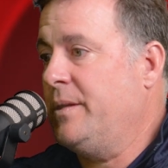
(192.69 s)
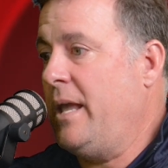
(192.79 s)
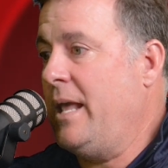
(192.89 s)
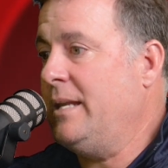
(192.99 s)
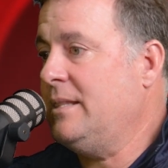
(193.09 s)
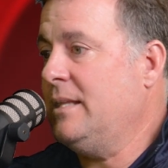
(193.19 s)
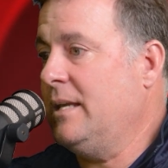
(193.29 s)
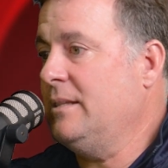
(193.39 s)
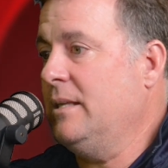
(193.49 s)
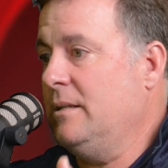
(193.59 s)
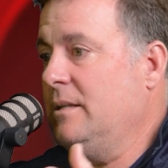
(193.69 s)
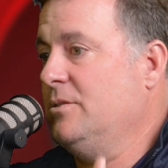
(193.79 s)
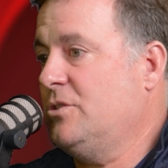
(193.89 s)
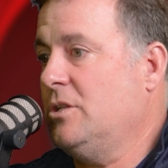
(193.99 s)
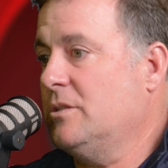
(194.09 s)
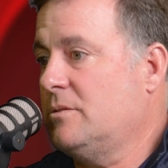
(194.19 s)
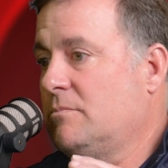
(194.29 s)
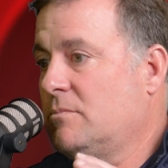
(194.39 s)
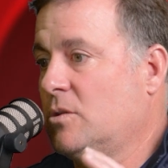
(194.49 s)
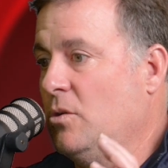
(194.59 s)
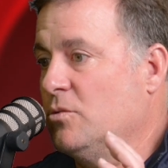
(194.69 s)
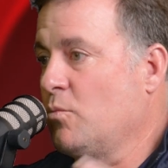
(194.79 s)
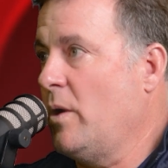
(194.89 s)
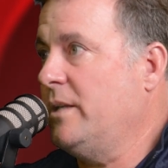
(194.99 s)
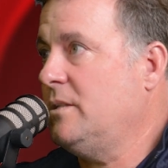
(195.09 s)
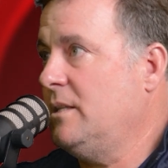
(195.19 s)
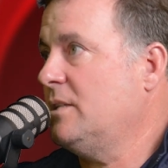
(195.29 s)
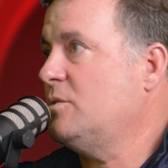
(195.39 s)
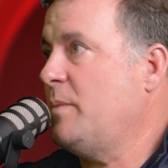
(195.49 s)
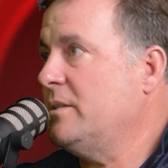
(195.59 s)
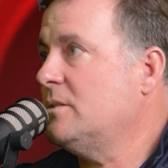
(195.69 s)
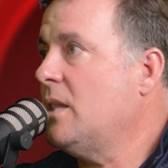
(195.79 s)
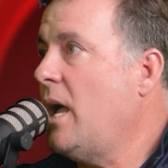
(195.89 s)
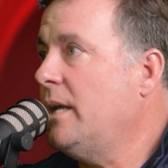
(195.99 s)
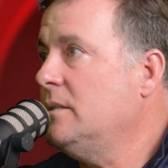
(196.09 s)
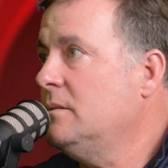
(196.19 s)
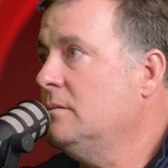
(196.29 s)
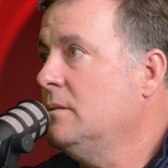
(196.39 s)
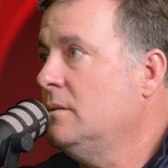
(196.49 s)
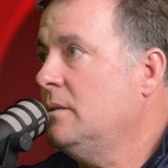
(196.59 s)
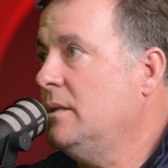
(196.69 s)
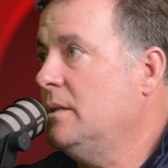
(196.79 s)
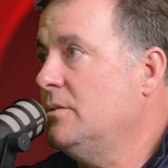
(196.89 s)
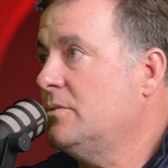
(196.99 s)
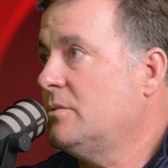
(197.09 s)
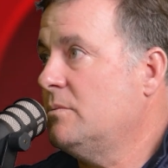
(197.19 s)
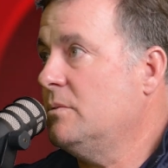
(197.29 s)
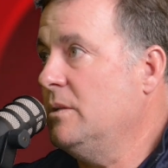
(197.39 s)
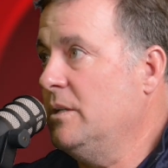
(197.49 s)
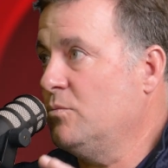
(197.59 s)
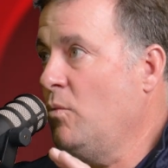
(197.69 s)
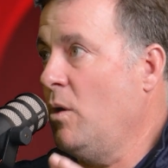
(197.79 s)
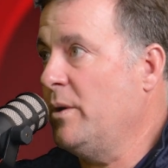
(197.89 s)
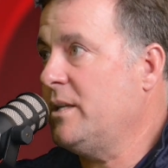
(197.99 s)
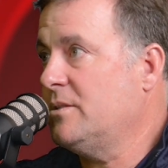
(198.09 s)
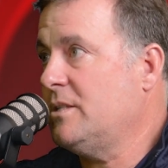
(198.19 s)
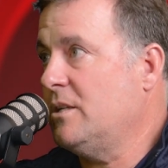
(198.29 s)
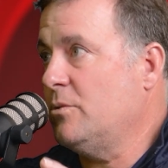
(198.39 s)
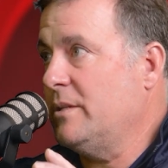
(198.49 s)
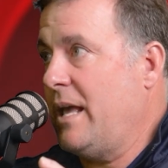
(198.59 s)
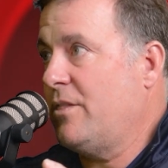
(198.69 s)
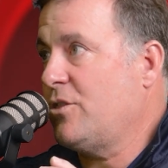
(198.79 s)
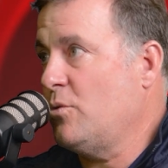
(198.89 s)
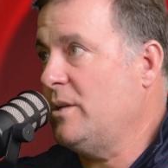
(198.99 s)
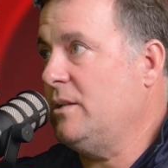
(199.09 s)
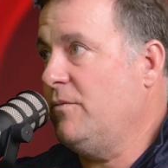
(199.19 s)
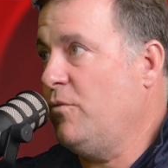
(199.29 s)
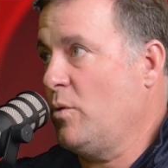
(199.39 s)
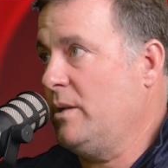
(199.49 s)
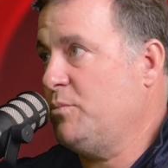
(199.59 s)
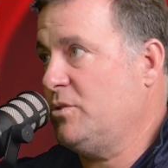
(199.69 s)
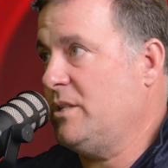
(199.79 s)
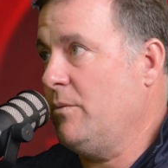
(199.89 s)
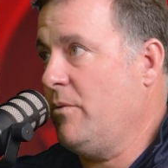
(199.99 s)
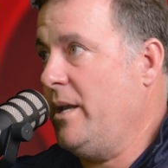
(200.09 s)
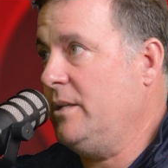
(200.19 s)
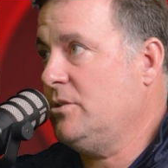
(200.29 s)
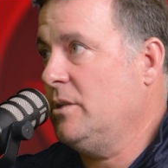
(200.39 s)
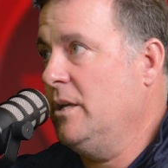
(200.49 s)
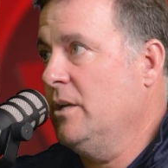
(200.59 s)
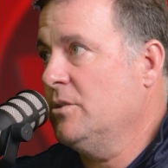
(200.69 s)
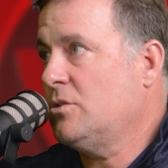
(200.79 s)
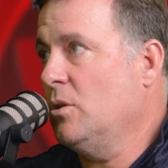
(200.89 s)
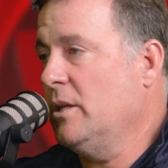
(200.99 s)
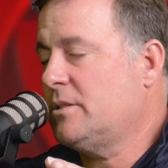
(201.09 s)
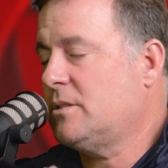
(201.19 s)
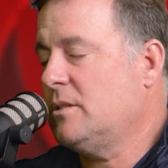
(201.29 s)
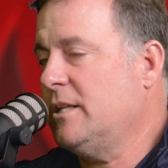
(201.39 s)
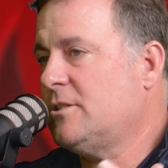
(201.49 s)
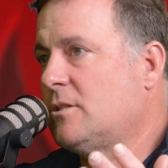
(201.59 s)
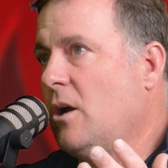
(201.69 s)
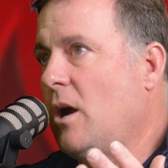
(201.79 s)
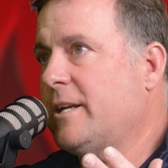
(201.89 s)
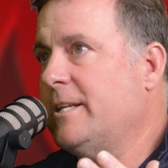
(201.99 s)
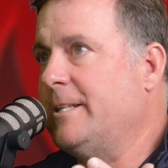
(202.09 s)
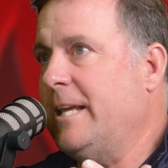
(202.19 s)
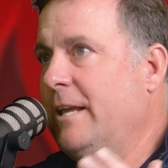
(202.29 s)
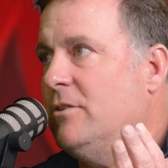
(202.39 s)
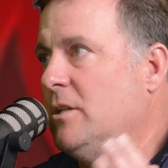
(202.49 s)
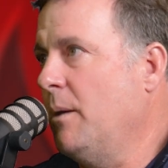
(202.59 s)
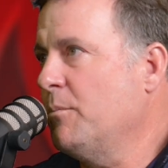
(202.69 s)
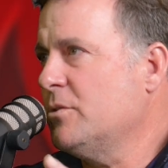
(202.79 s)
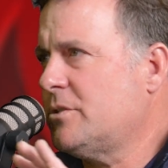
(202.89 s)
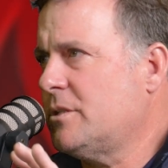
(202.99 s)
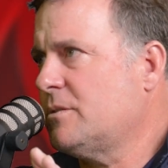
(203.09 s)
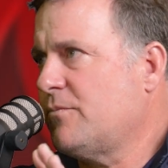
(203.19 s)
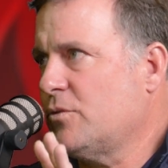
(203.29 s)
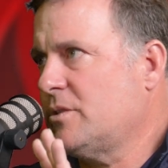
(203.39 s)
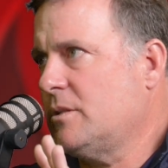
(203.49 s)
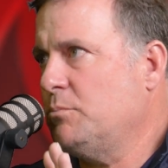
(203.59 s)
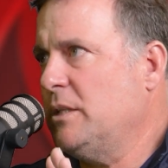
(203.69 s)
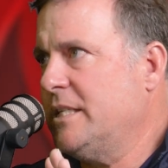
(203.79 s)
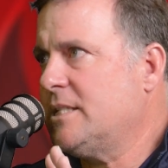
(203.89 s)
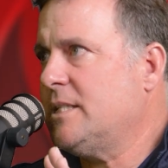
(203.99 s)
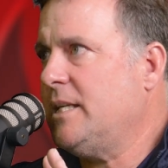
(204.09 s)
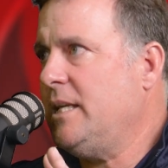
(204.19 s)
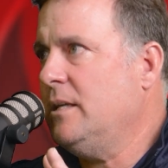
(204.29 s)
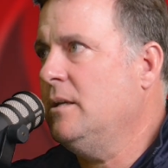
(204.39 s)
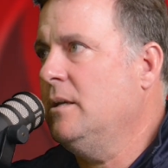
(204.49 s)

anything that is just goes right to the expense line is what we consider in that 30 to 40% range. Okay. So let's talk in even numbers just for simplicity.